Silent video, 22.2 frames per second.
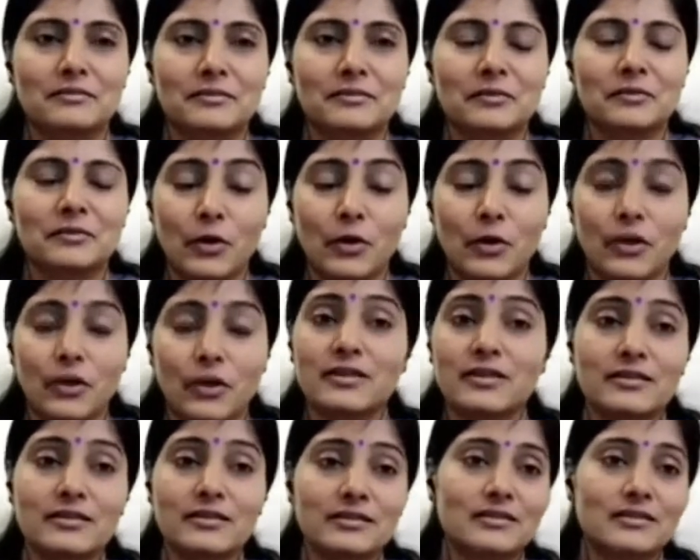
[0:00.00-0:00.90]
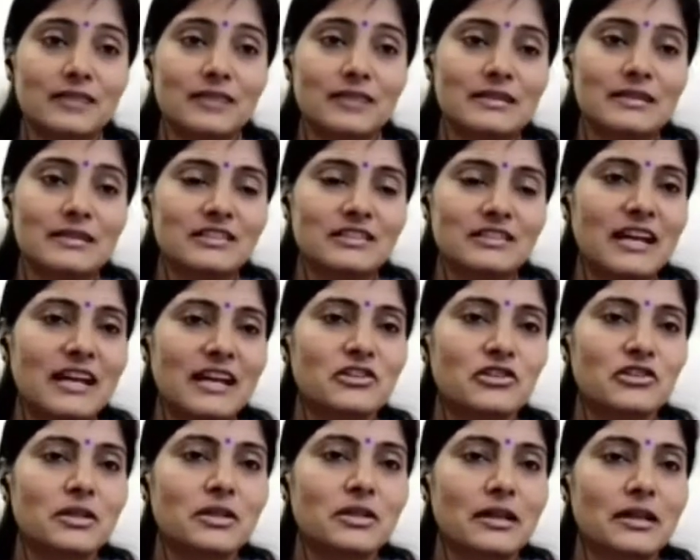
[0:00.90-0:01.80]
politics is
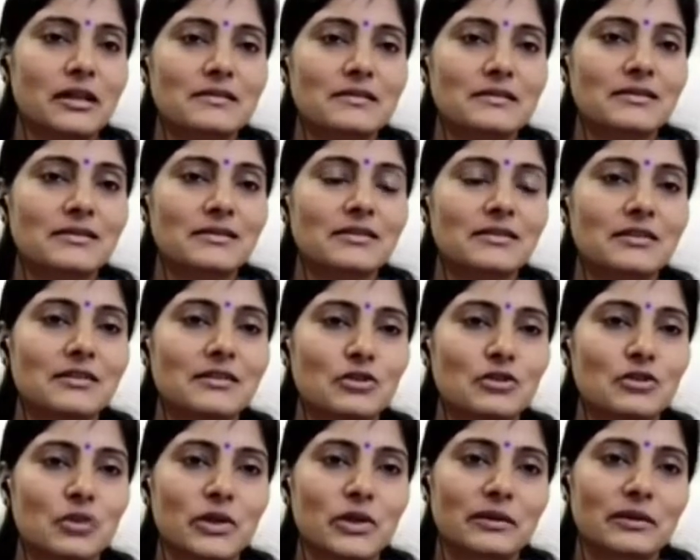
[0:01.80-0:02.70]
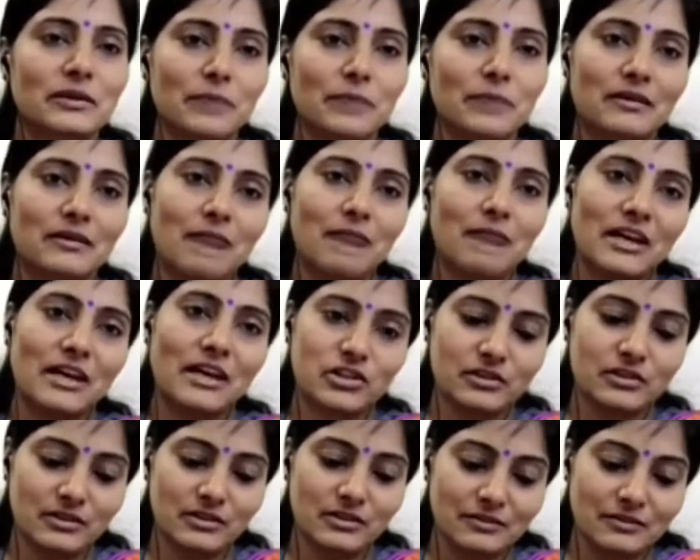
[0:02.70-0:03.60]
essentially considered to be a male
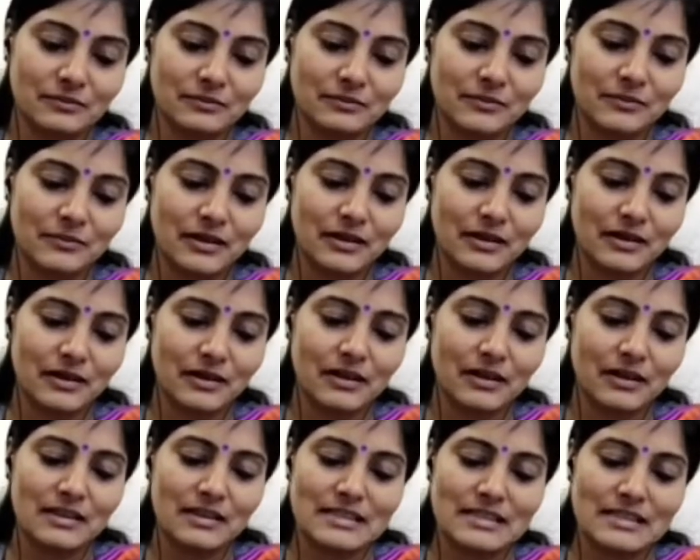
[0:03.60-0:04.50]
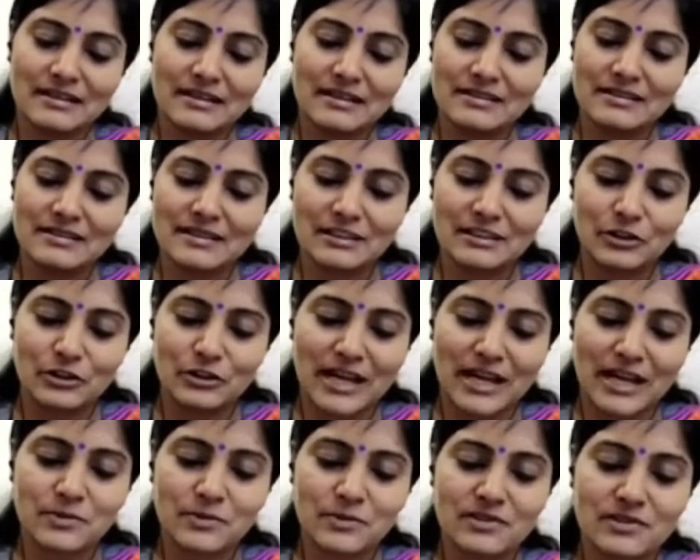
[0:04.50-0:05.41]
bastion, gender
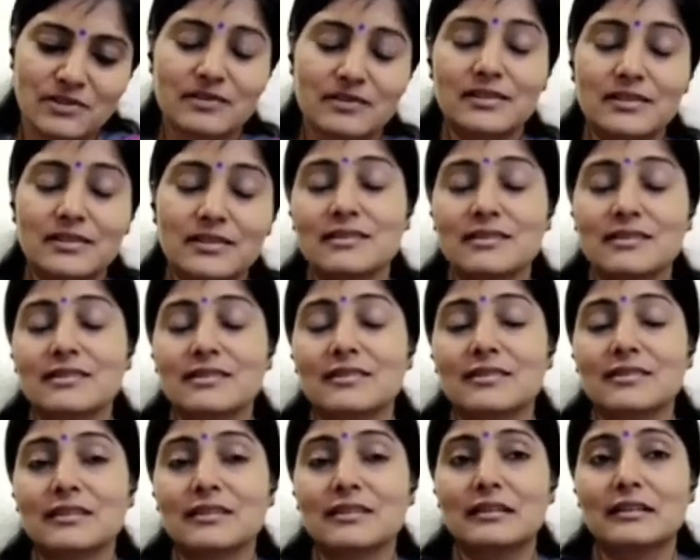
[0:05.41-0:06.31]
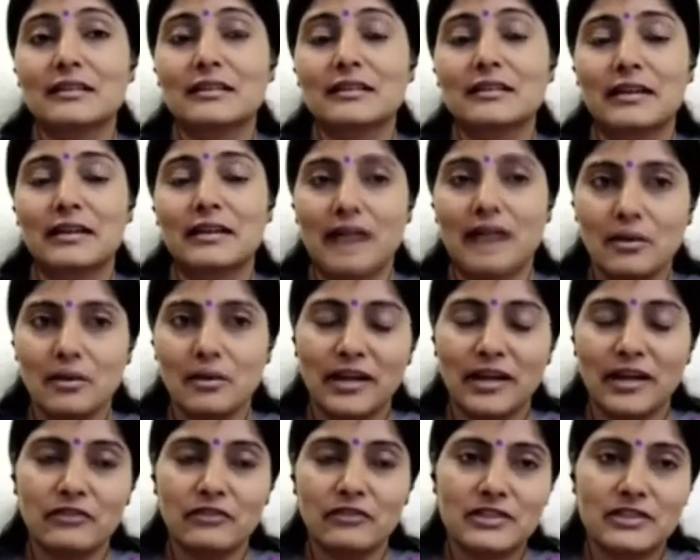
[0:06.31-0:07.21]
stereotypes exist, there are
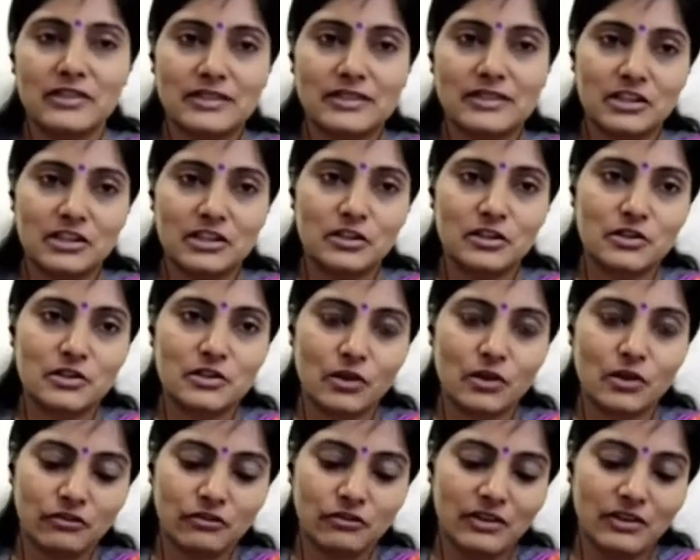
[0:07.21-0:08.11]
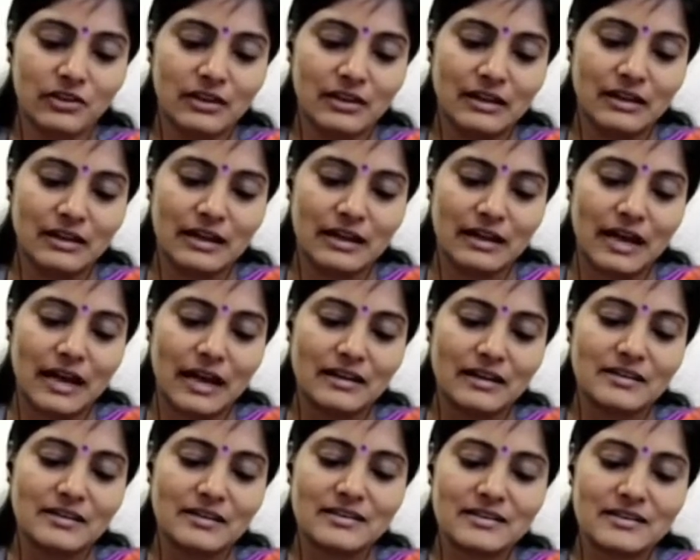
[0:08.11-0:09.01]
manifestations of an
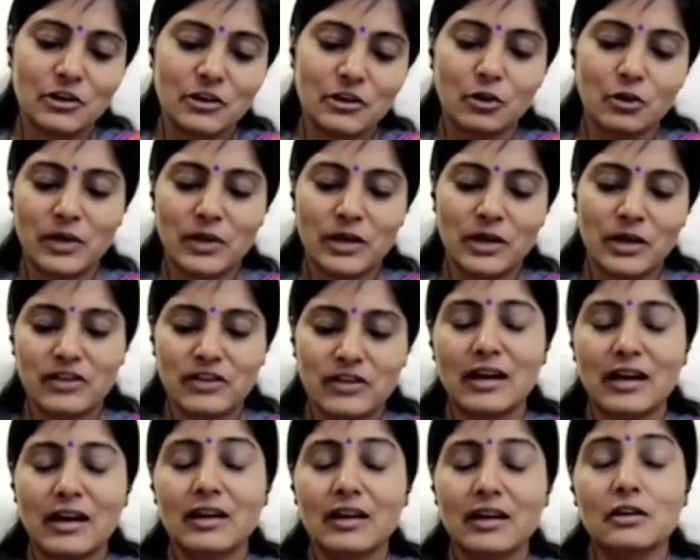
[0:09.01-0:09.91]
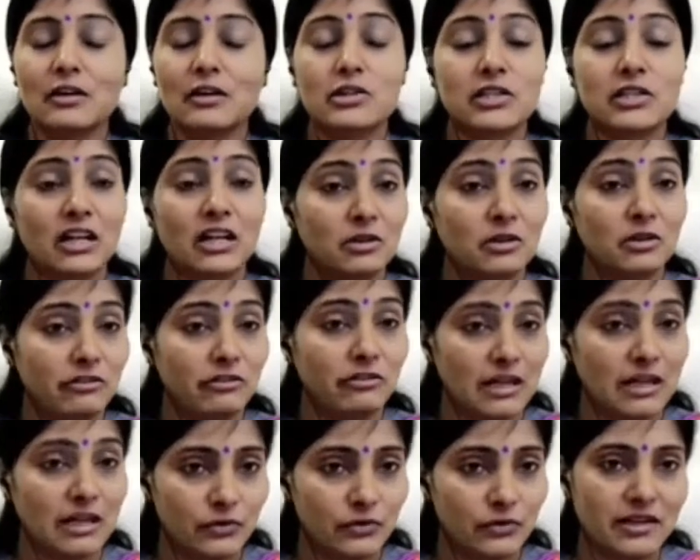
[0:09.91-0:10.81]
insecure patriarchy which can be
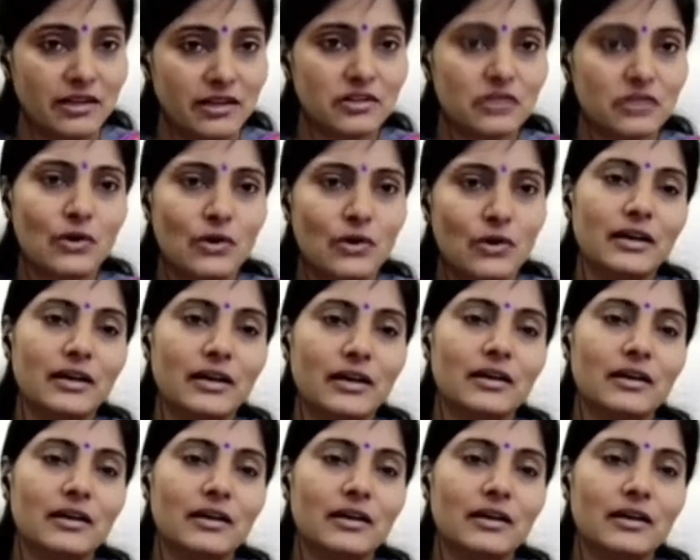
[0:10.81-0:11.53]
felt very strongly.